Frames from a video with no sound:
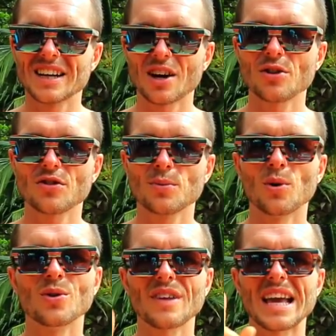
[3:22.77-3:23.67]
go
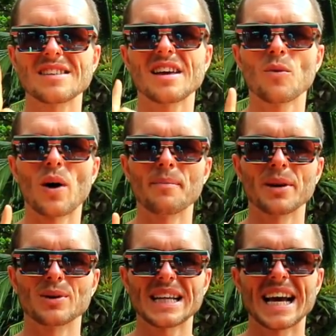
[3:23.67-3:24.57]
towards eating one
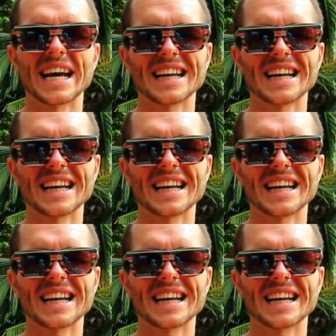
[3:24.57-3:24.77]
meal a day,